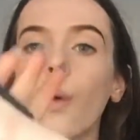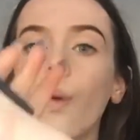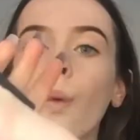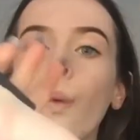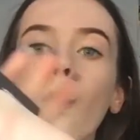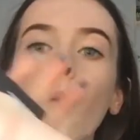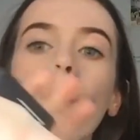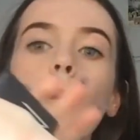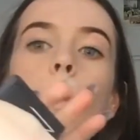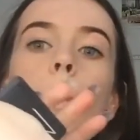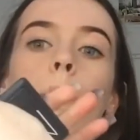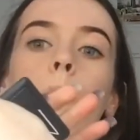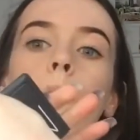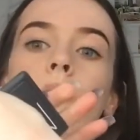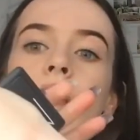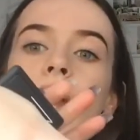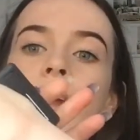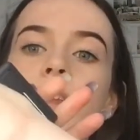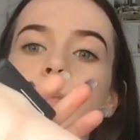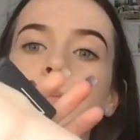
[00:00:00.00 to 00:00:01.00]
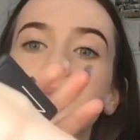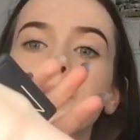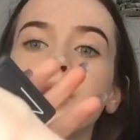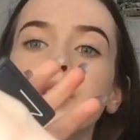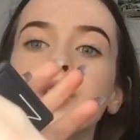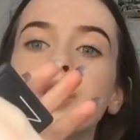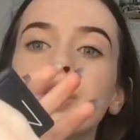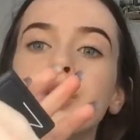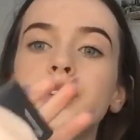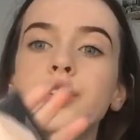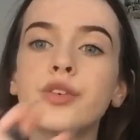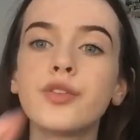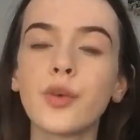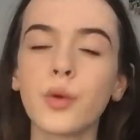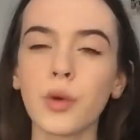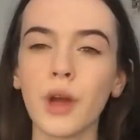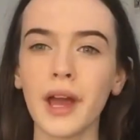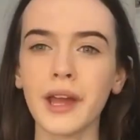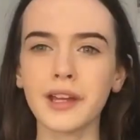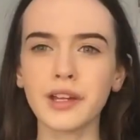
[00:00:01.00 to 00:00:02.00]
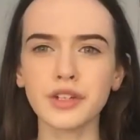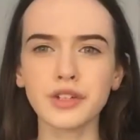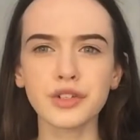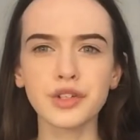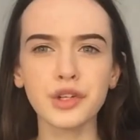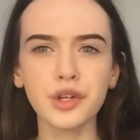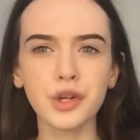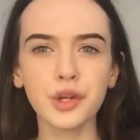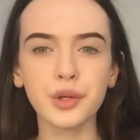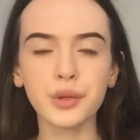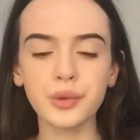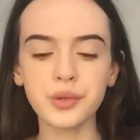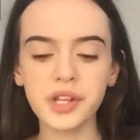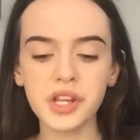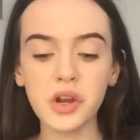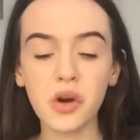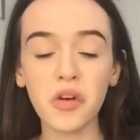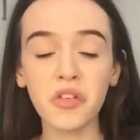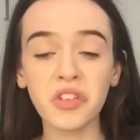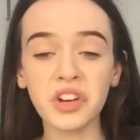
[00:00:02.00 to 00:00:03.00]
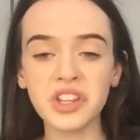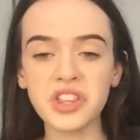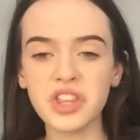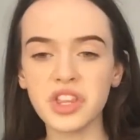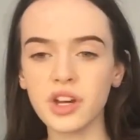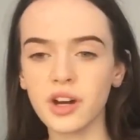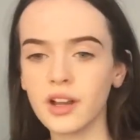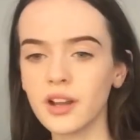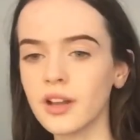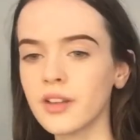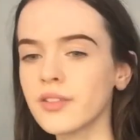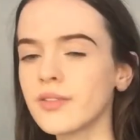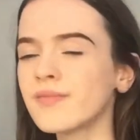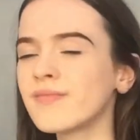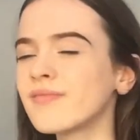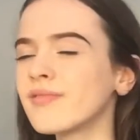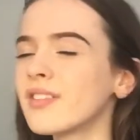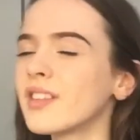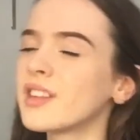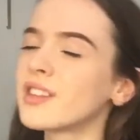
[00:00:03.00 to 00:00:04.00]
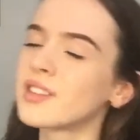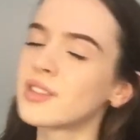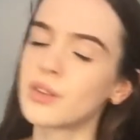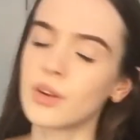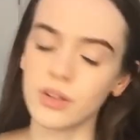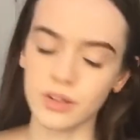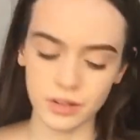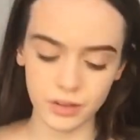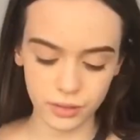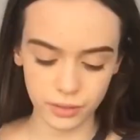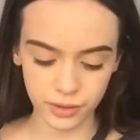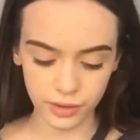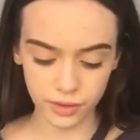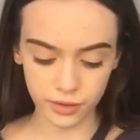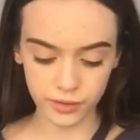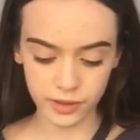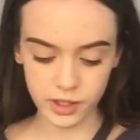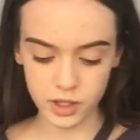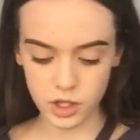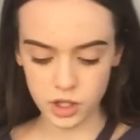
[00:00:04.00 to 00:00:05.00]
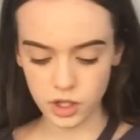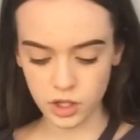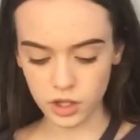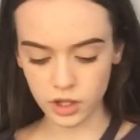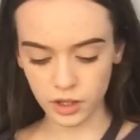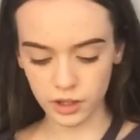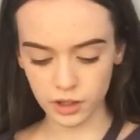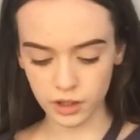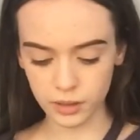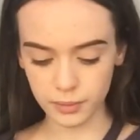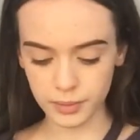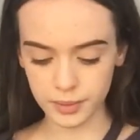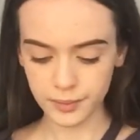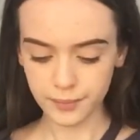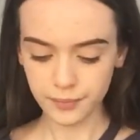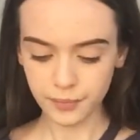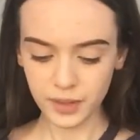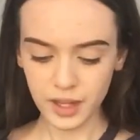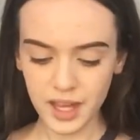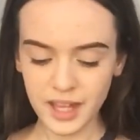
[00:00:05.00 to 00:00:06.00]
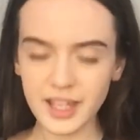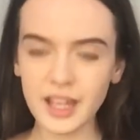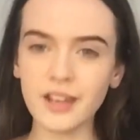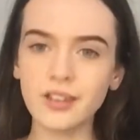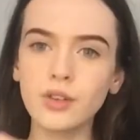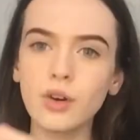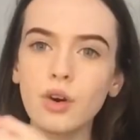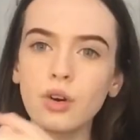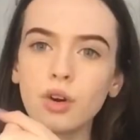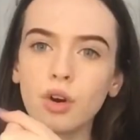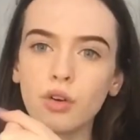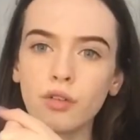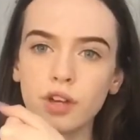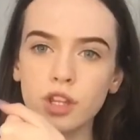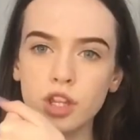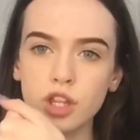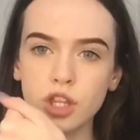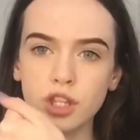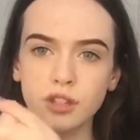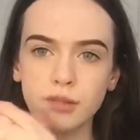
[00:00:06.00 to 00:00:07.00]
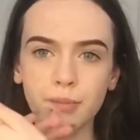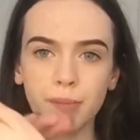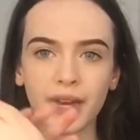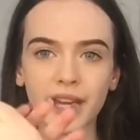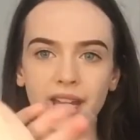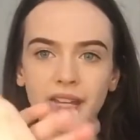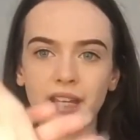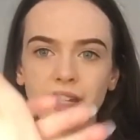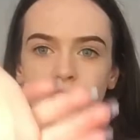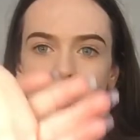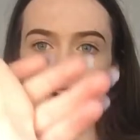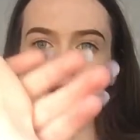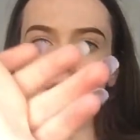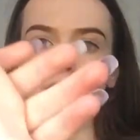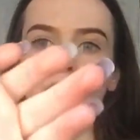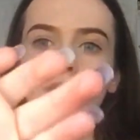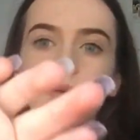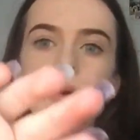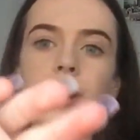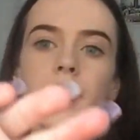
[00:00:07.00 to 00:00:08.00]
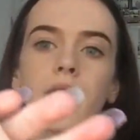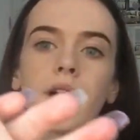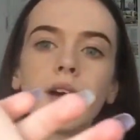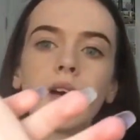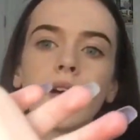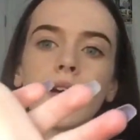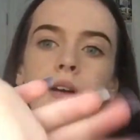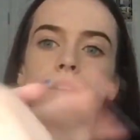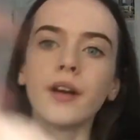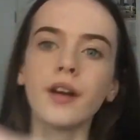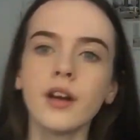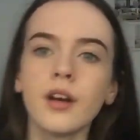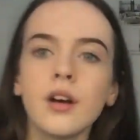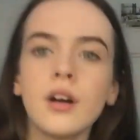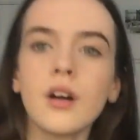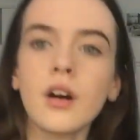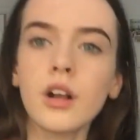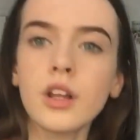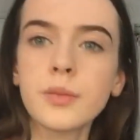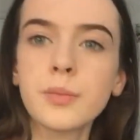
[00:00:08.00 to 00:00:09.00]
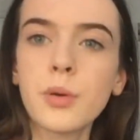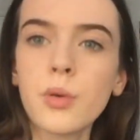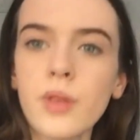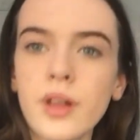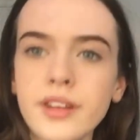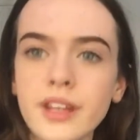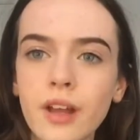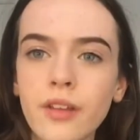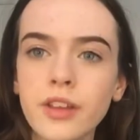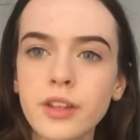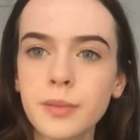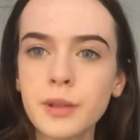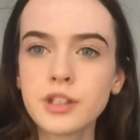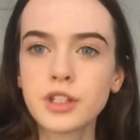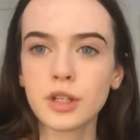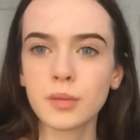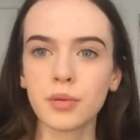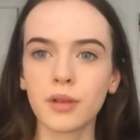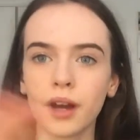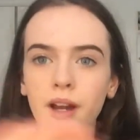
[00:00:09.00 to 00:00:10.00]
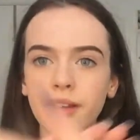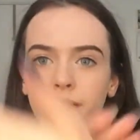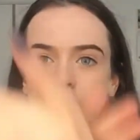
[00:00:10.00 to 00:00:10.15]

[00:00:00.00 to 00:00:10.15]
Oh, yeah, it's beautiful. Like, nudie orange colour. And it's not a nudie orange. Shut up. Yeah, it's got an orange to pinky tone to it. Let's pull that down. It's a bit too bright,